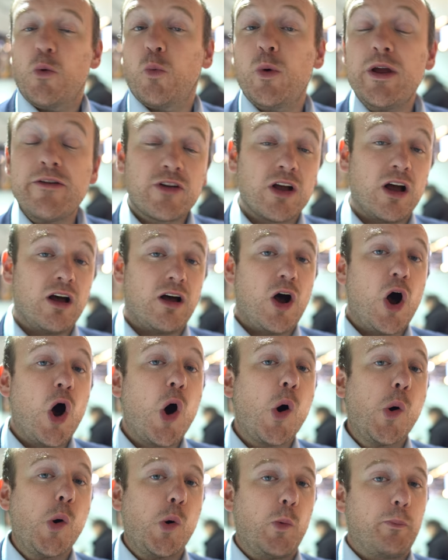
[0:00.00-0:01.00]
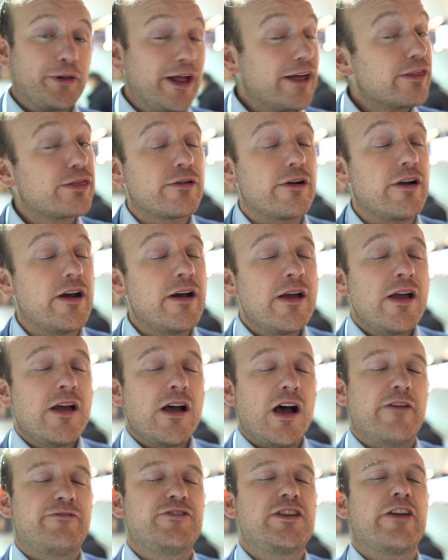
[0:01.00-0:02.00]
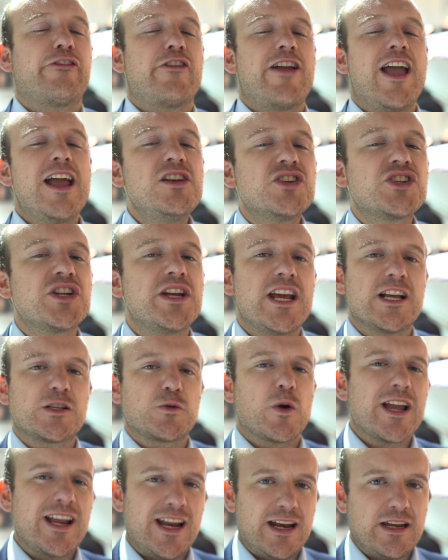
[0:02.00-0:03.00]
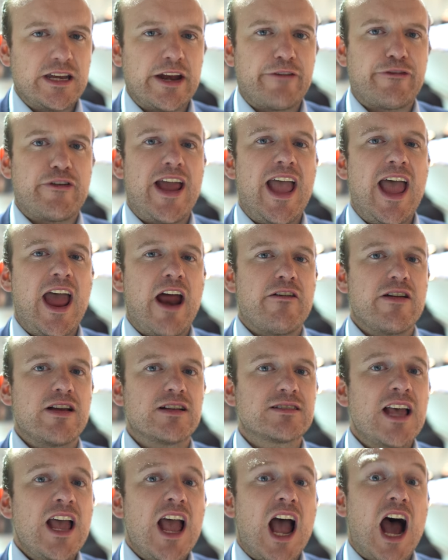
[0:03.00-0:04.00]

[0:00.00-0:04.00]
We've got a whole plethora of different engineers working in different areas,